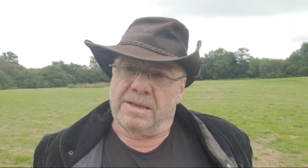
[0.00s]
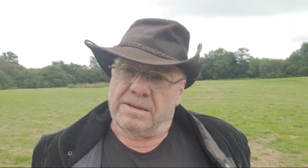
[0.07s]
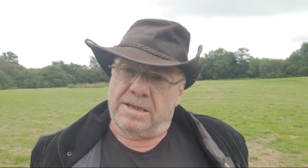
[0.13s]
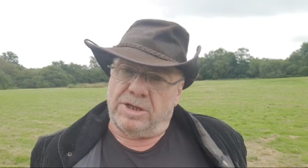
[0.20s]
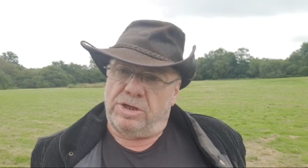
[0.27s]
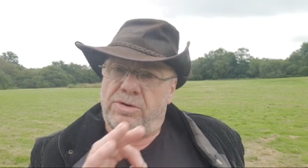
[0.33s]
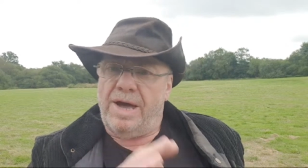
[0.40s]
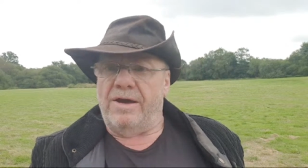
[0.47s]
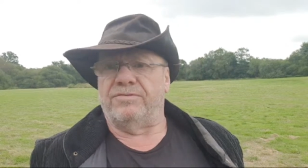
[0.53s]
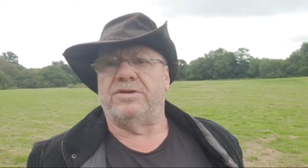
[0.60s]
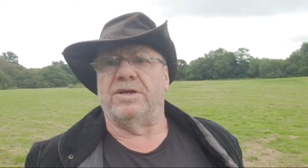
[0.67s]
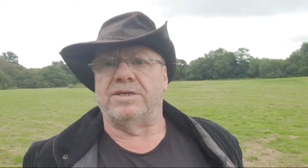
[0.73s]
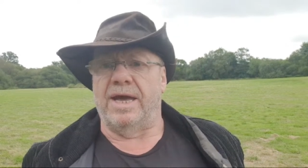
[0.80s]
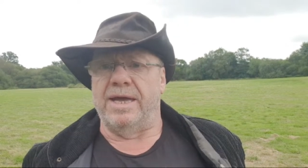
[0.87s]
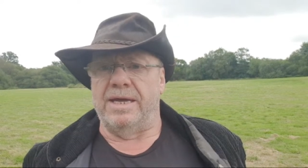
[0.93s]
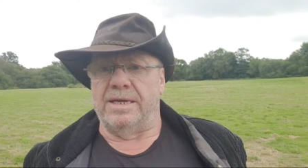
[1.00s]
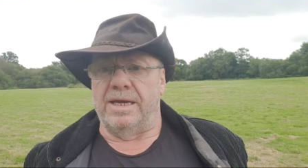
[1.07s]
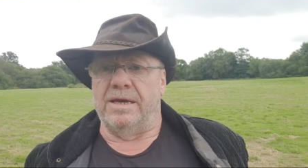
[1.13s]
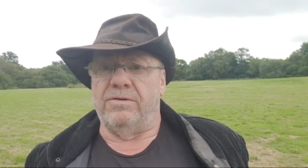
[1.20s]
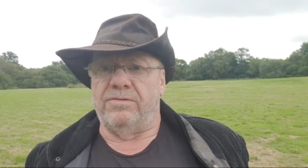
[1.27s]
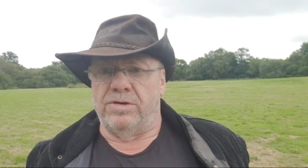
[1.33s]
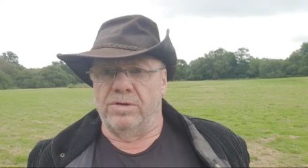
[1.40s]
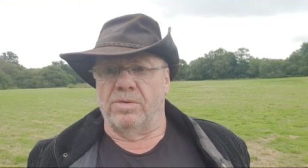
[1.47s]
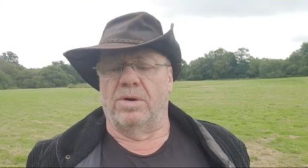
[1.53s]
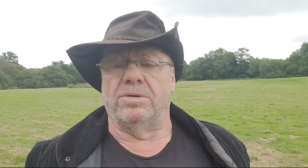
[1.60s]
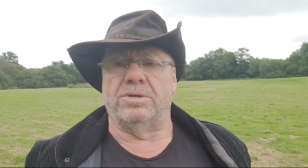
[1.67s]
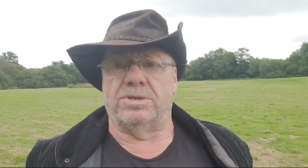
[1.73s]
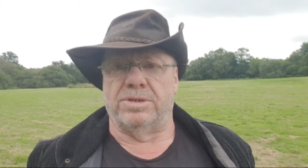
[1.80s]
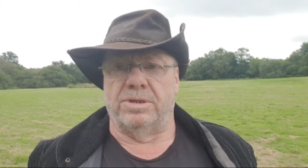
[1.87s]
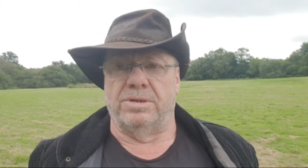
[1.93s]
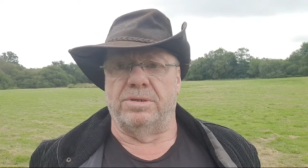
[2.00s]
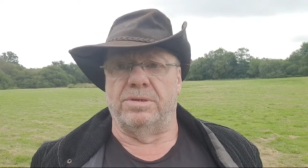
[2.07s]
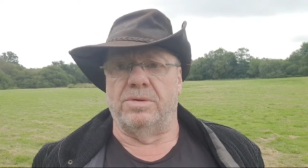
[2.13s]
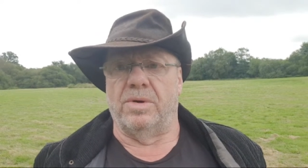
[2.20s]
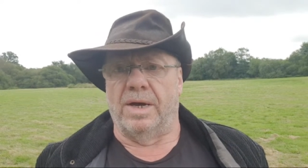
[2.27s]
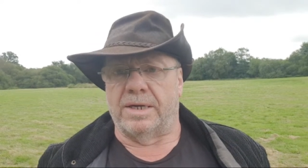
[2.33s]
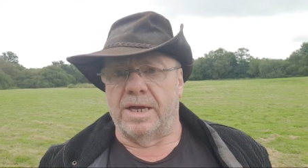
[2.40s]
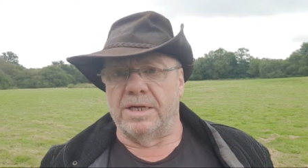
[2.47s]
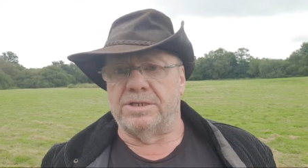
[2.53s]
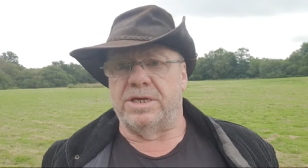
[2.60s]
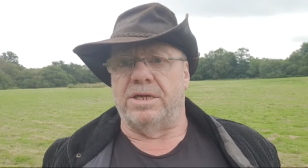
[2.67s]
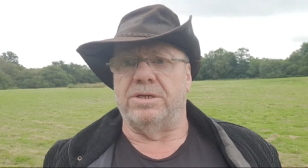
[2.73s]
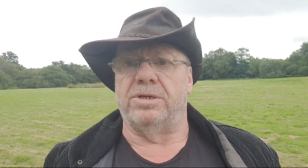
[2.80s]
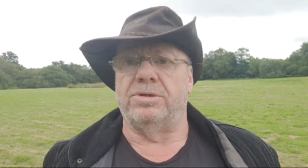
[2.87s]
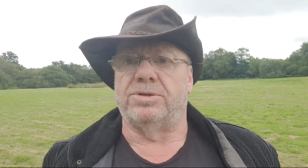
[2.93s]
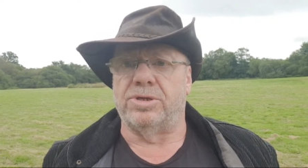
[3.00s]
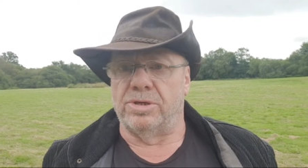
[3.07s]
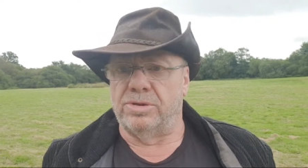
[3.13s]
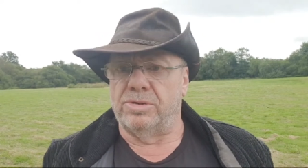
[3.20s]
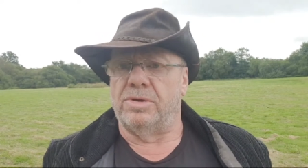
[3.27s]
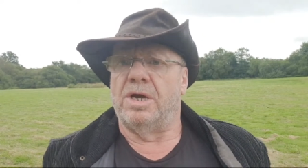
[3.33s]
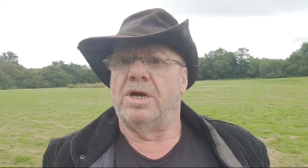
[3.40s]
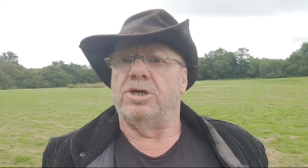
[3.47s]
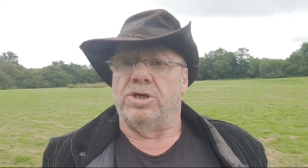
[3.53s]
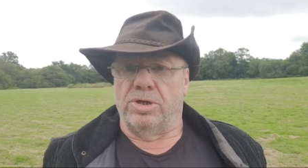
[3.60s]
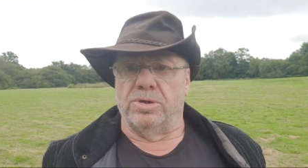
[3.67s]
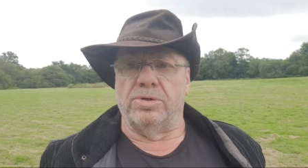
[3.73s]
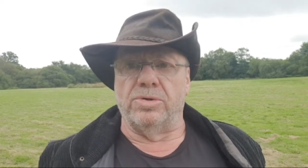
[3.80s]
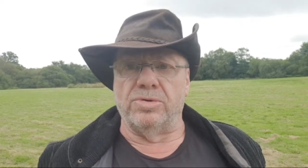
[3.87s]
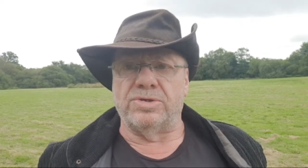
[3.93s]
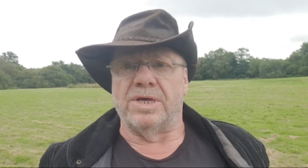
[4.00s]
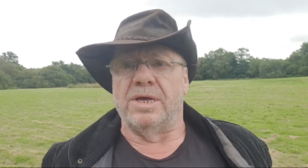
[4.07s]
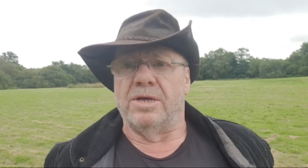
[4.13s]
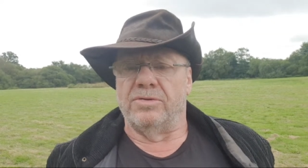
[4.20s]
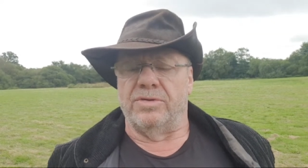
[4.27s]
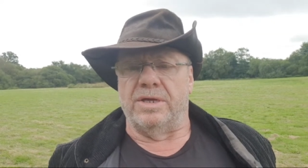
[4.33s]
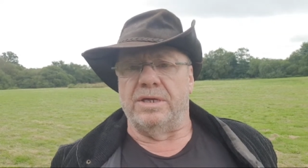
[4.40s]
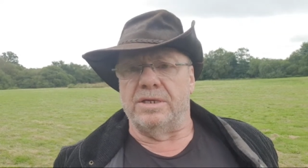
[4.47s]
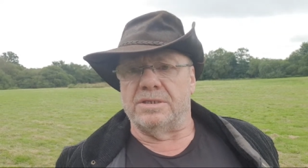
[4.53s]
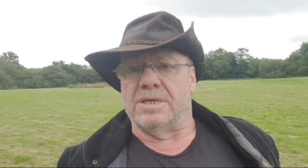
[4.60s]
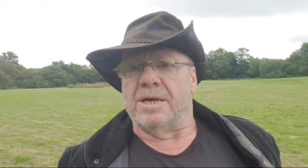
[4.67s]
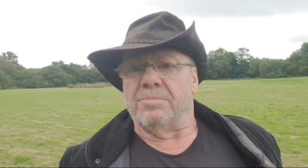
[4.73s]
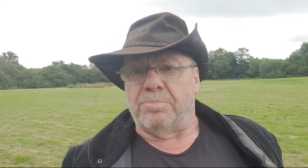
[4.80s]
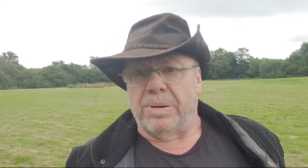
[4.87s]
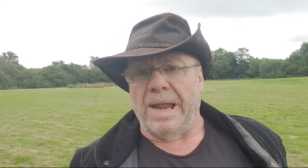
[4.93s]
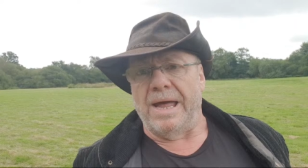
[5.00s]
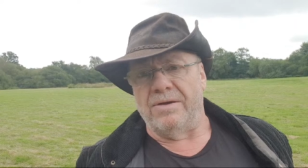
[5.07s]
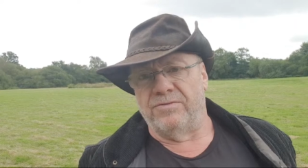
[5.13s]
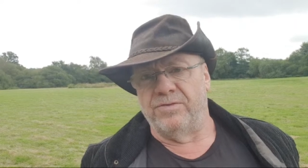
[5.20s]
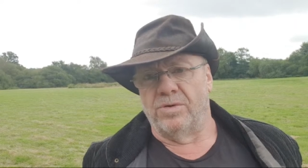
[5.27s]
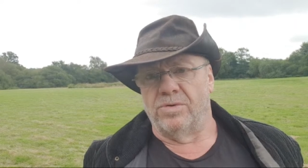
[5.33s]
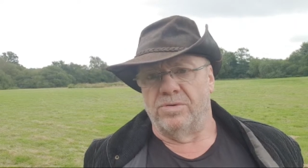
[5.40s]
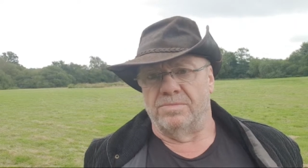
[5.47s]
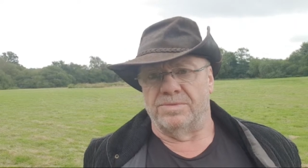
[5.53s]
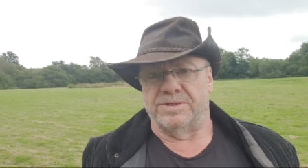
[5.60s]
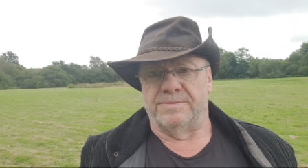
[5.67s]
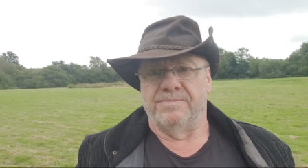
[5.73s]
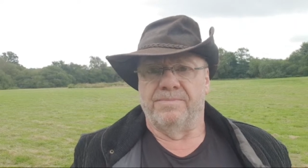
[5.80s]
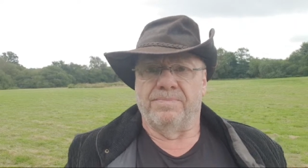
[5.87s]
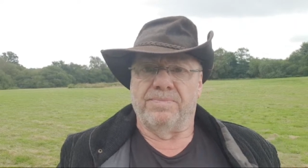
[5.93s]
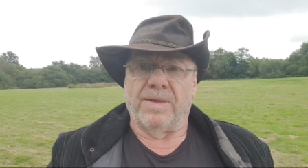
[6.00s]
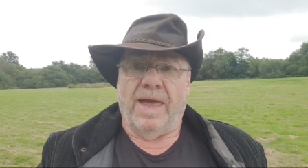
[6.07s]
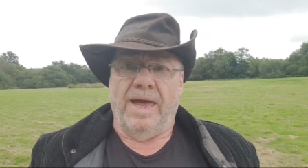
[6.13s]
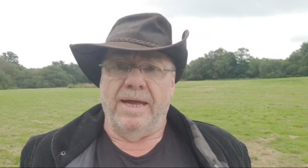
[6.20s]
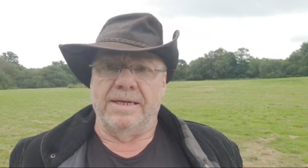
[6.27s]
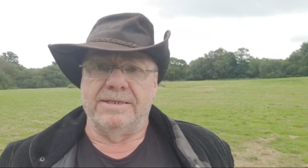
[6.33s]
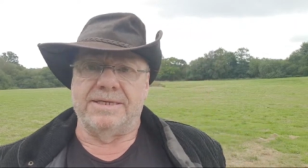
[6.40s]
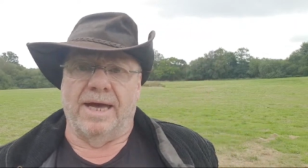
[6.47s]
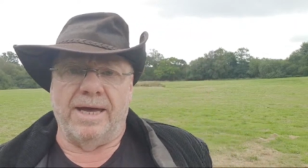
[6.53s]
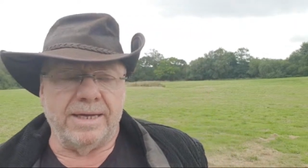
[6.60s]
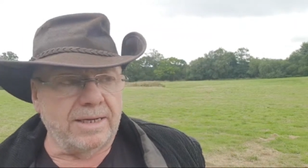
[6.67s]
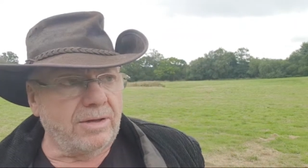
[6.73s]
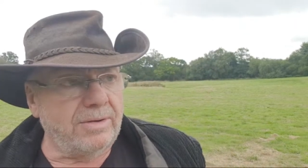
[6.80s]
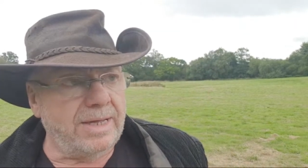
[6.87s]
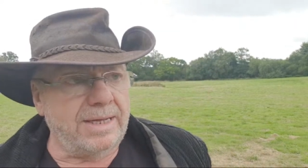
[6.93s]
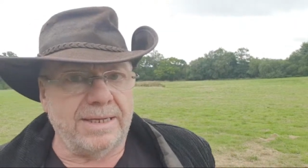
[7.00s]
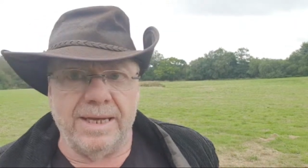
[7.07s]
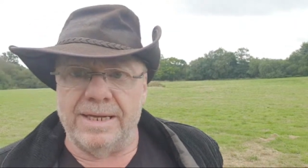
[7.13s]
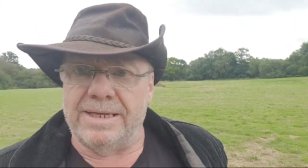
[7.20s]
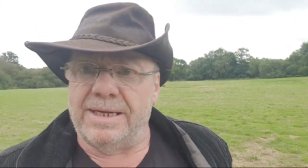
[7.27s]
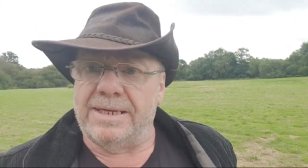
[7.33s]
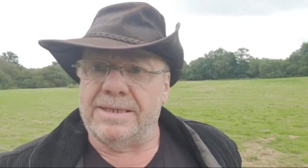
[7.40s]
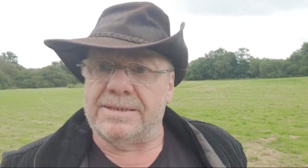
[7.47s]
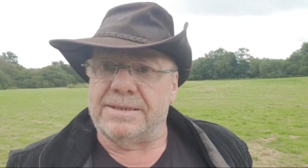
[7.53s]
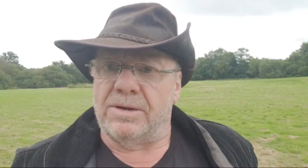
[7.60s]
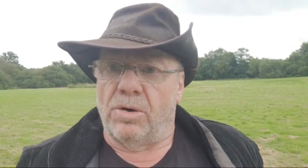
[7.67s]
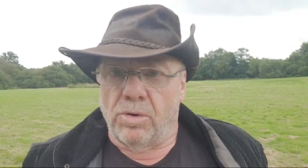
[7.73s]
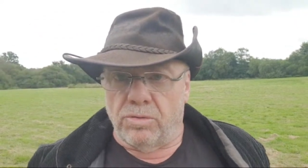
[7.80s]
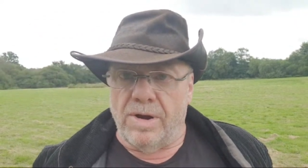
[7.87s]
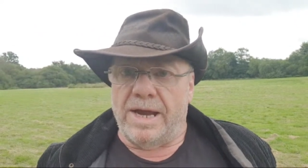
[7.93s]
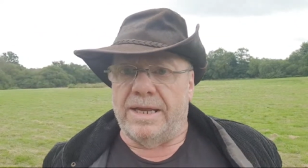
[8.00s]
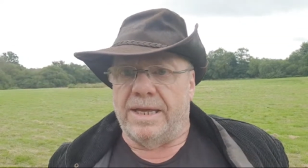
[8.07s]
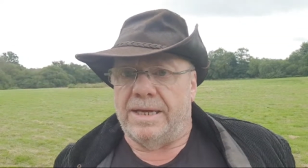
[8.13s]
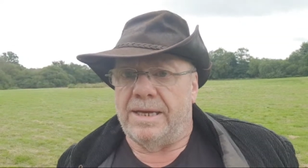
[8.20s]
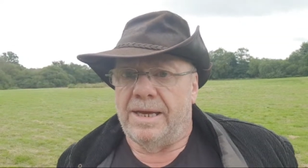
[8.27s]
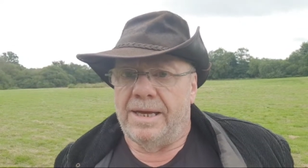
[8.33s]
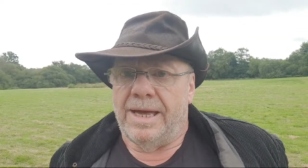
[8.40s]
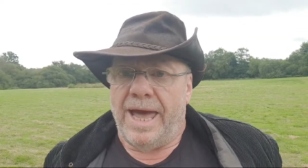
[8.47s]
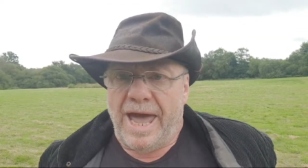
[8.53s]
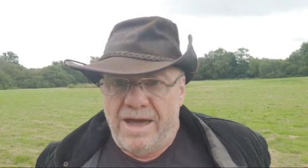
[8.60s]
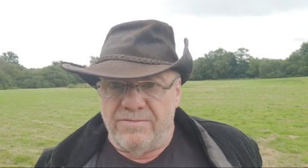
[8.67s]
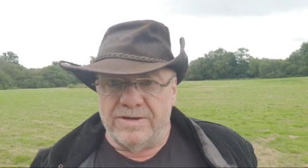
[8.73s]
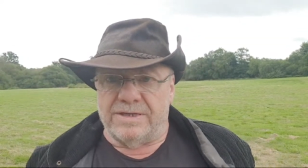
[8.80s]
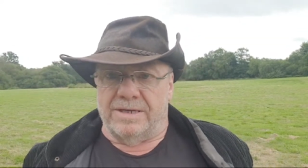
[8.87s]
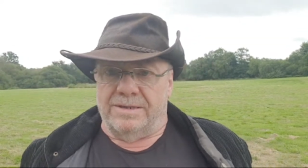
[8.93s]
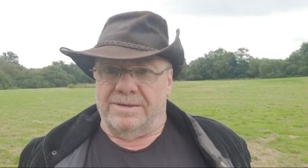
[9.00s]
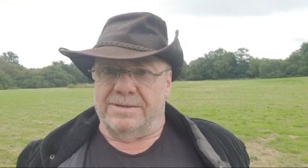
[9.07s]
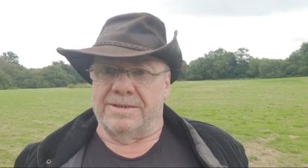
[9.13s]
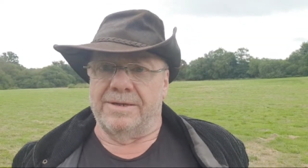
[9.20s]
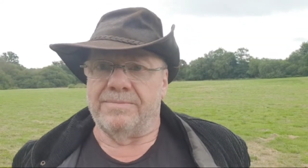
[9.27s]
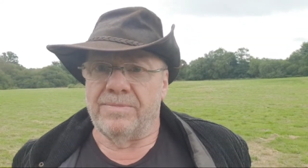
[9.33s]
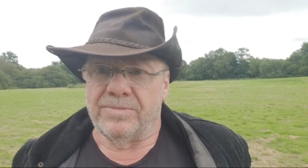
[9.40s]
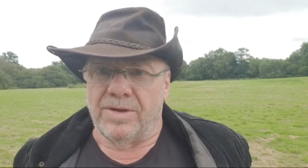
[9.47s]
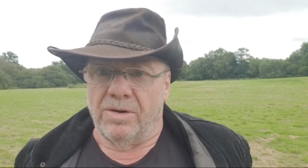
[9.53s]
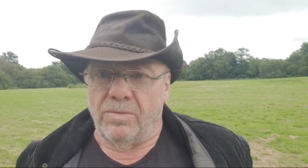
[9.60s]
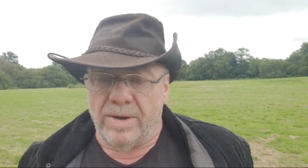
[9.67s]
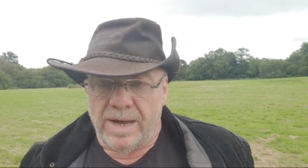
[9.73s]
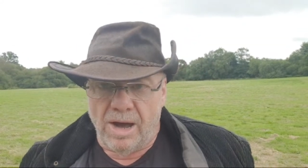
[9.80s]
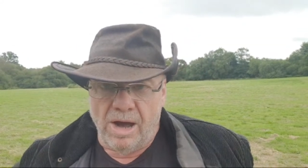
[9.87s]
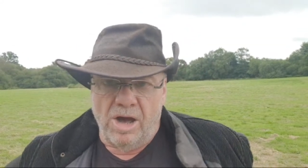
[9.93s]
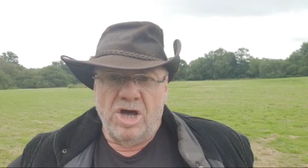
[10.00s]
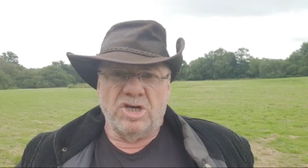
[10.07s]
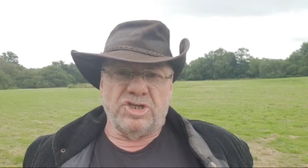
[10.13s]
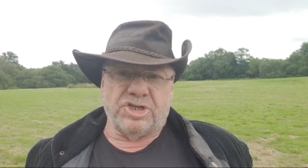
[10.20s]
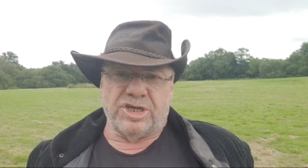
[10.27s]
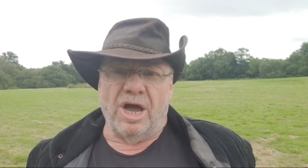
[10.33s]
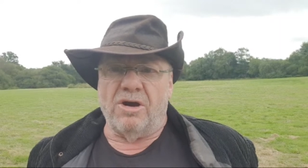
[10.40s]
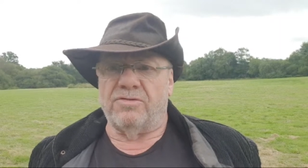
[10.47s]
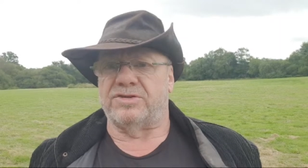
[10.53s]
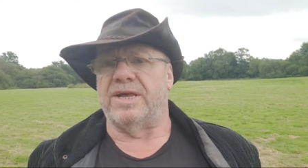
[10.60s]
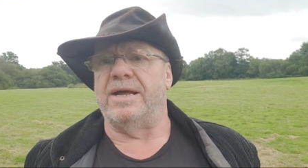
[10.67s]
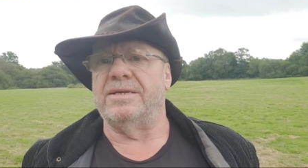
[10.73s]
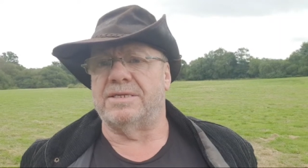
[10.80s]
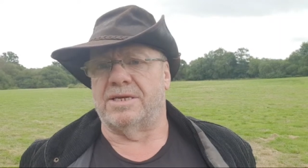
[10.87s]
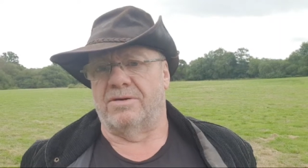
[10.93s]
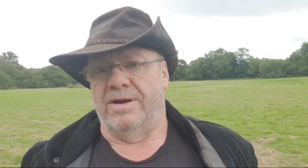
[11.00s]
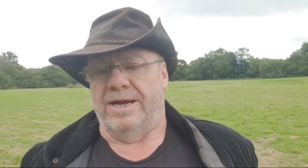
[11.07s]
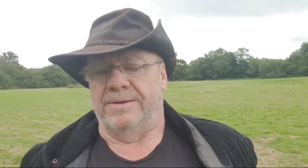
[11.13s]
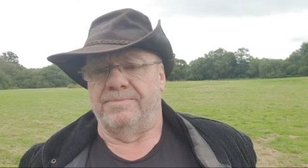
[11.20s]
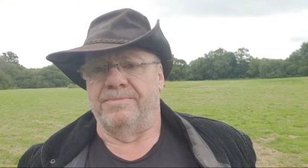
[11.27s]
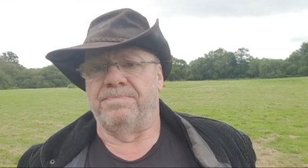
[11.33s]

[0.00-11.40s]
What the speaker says: that you have to take if you want to continue to use these platforms. And, it is already evident that we are self-censoring,